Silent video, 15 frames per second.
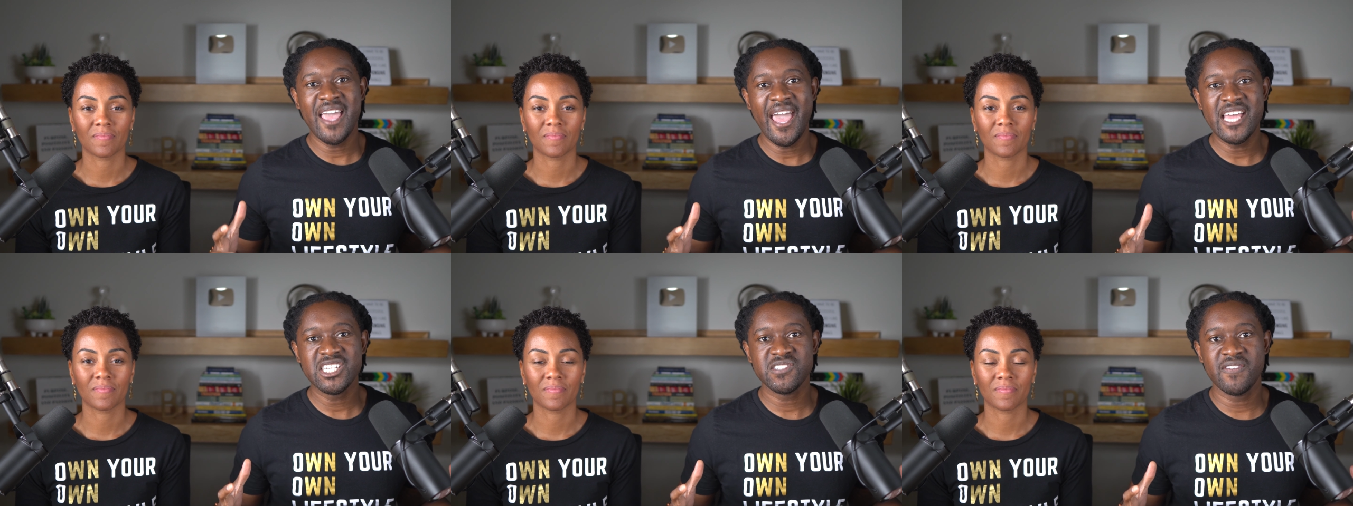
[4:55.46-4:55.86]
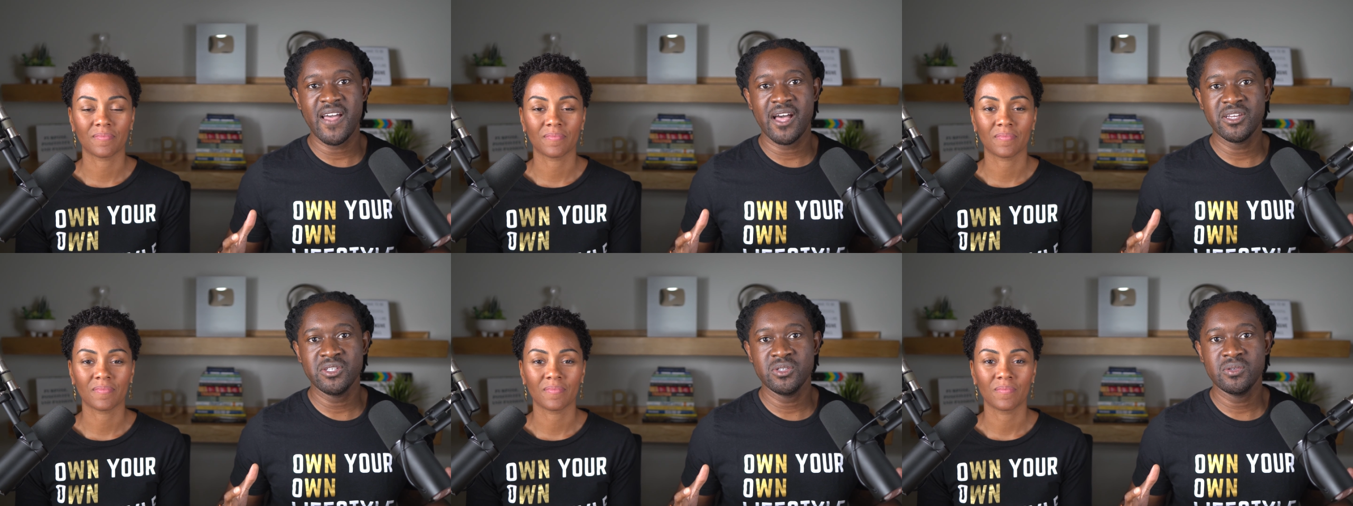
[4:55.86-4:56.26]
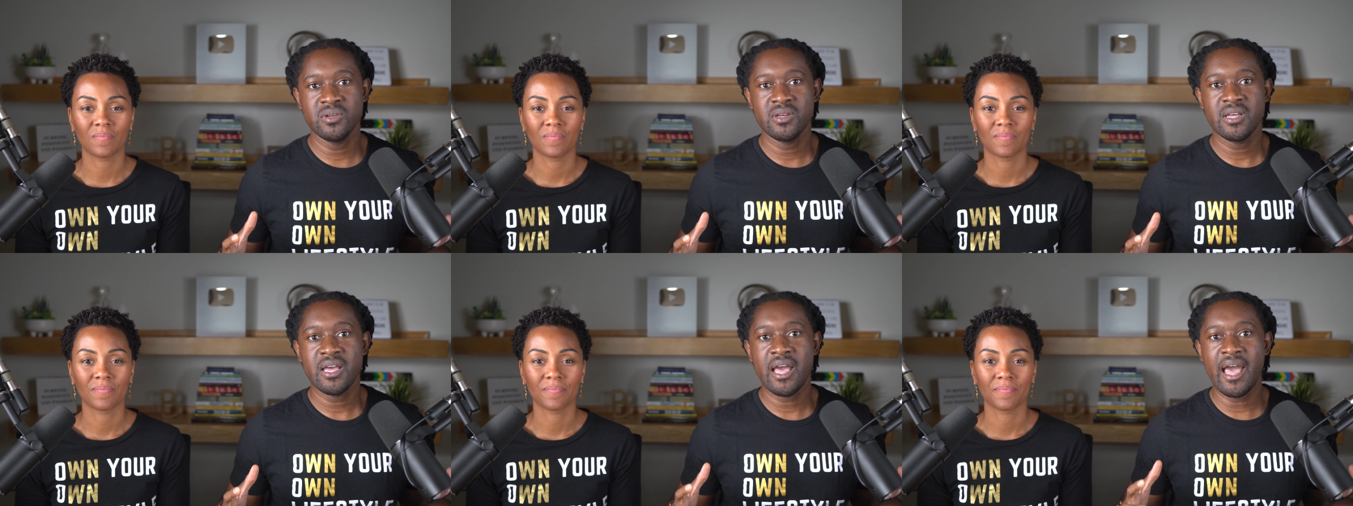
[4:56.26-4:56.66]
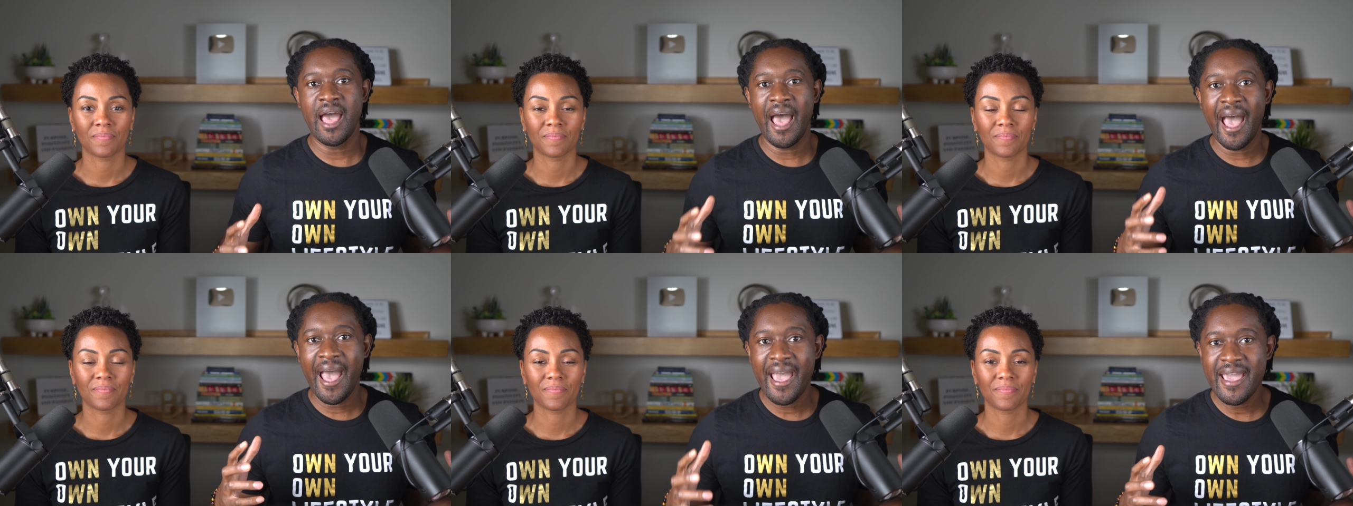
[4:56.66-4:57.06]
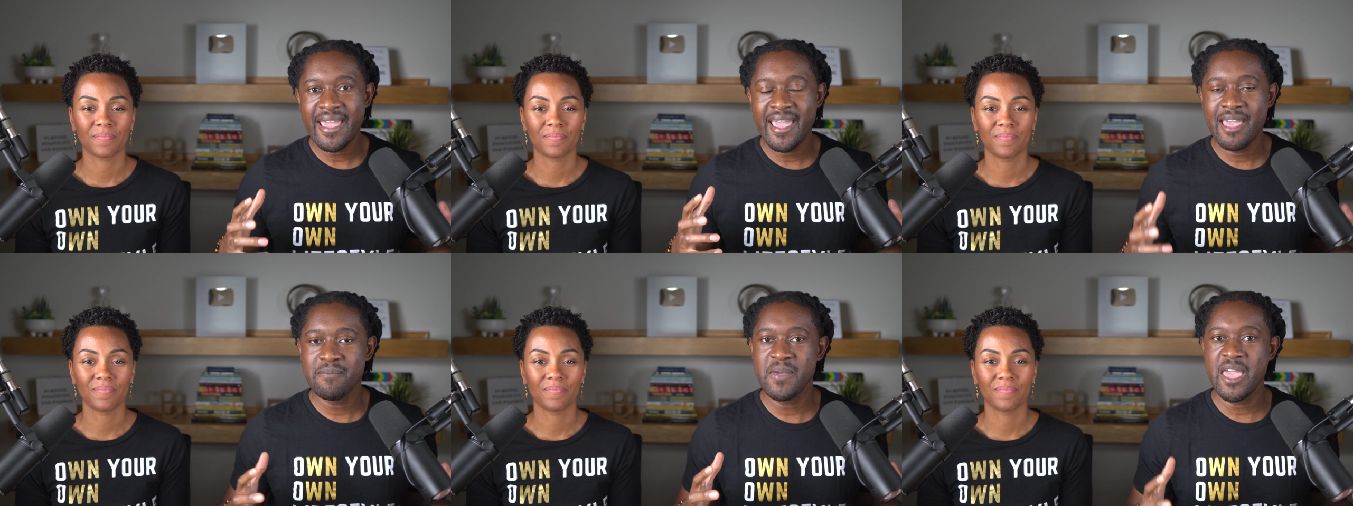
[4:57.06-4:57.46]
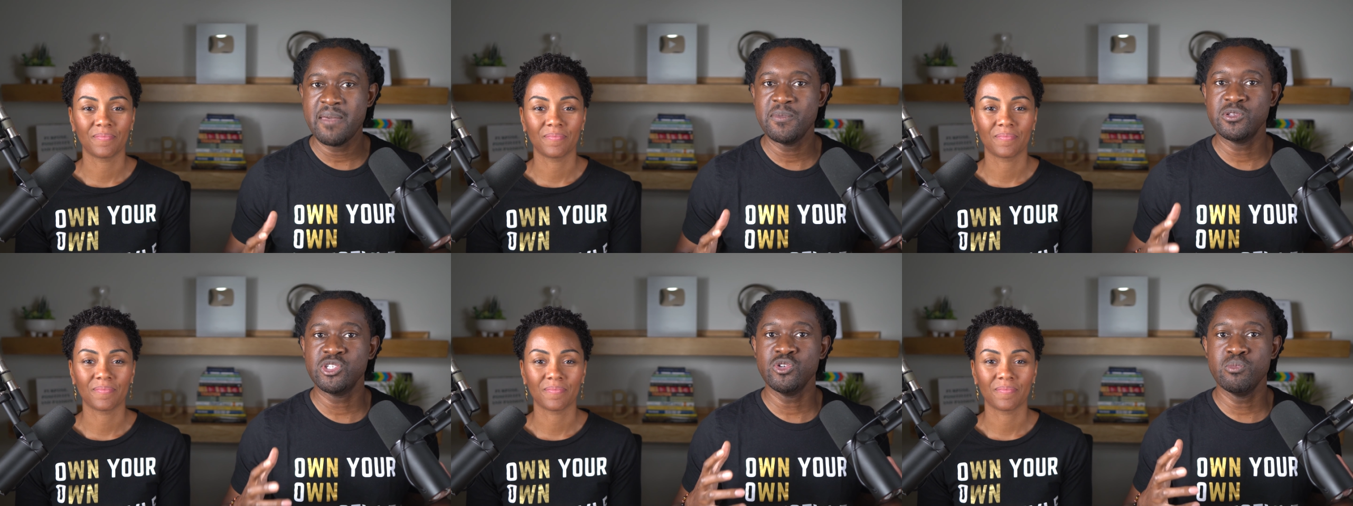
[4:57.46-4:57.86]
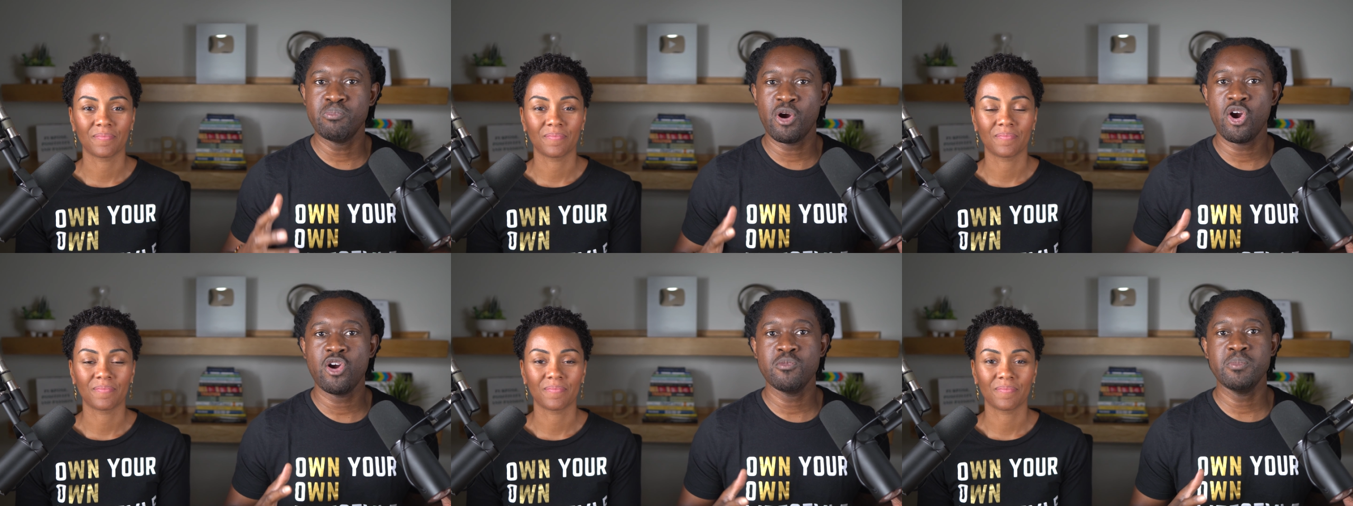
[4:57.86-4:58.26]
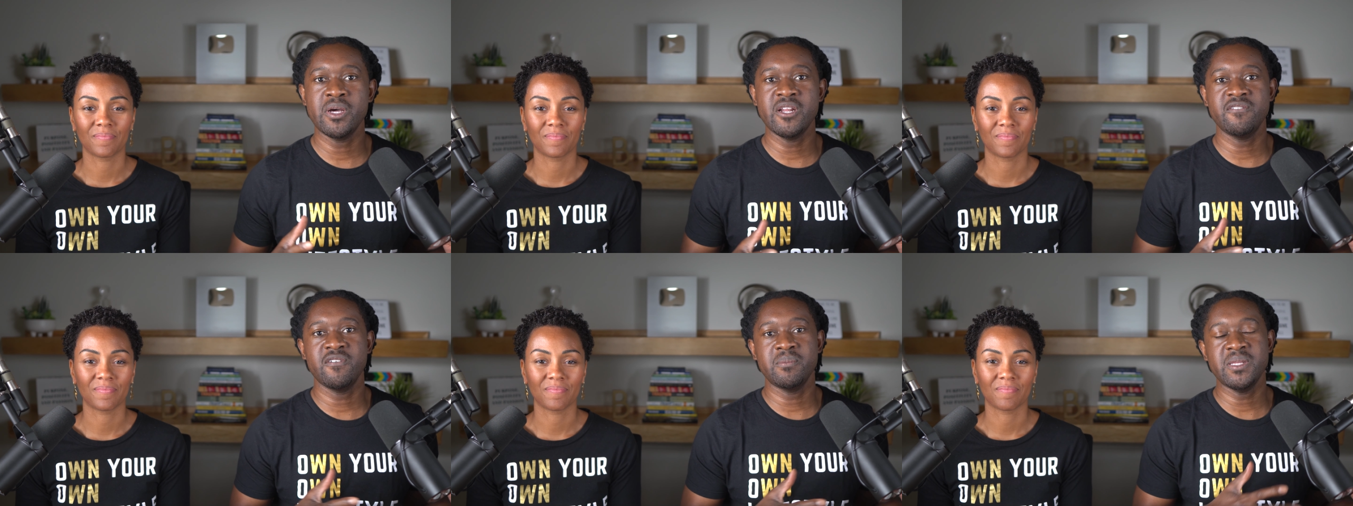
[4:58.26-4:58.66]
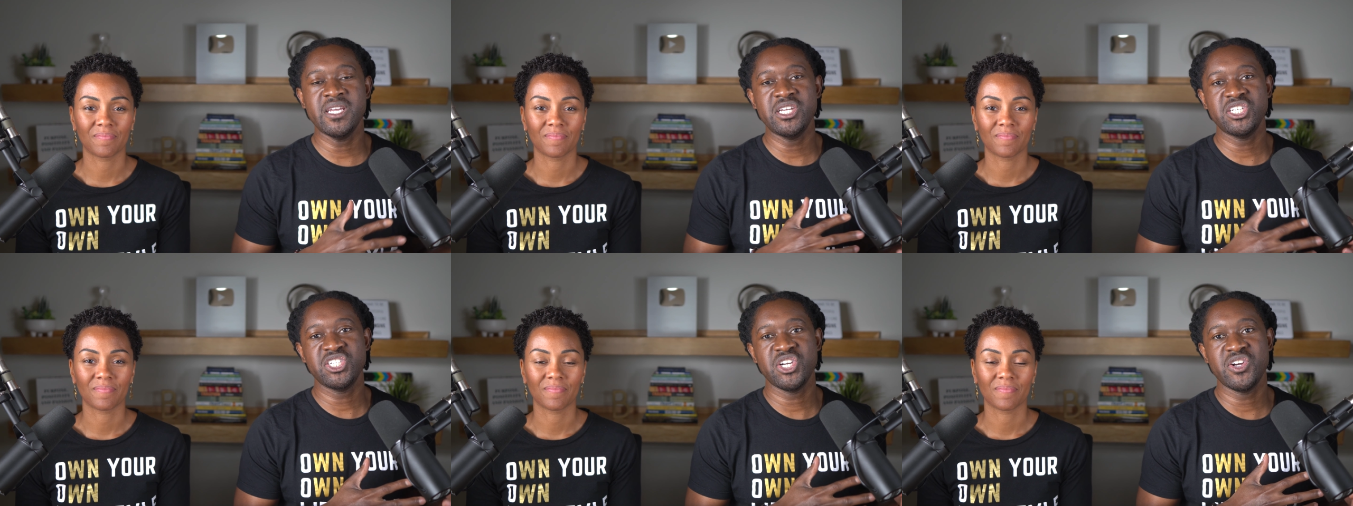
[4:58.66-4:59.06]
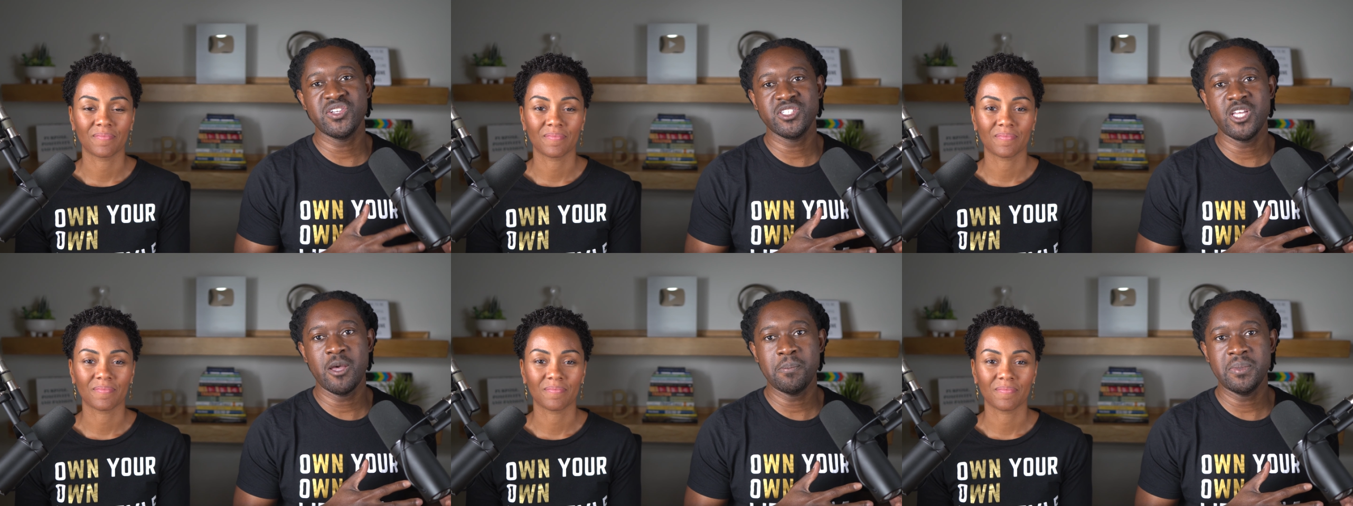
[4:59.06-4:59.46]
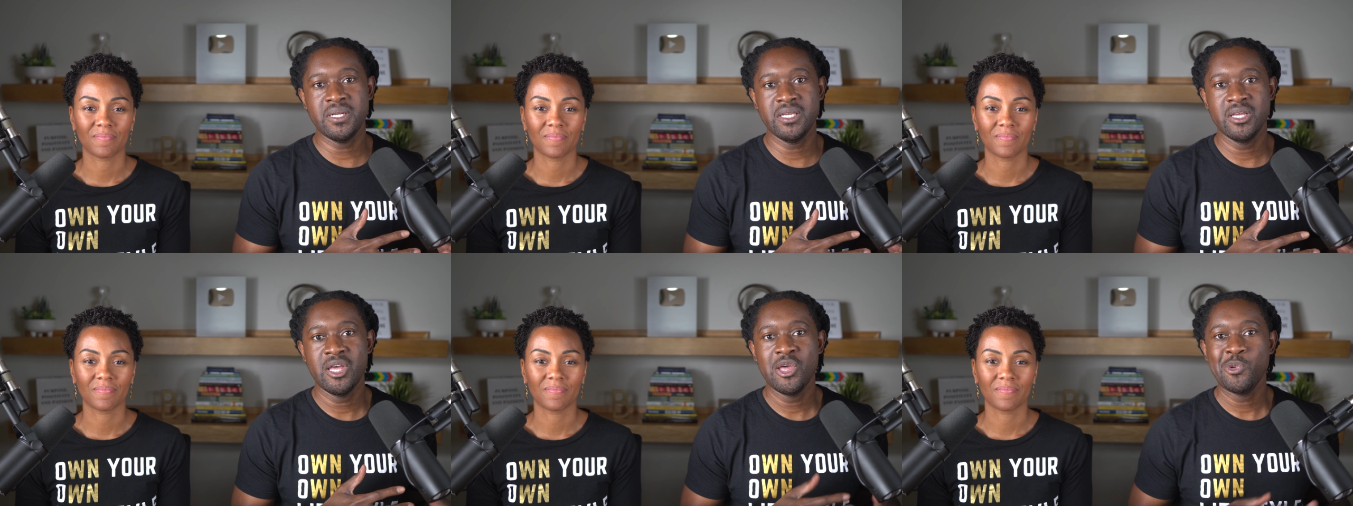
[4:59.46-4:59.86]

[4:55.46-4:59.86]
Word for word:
Speaker 1: cash value, I am able to borrow money from the insurance company,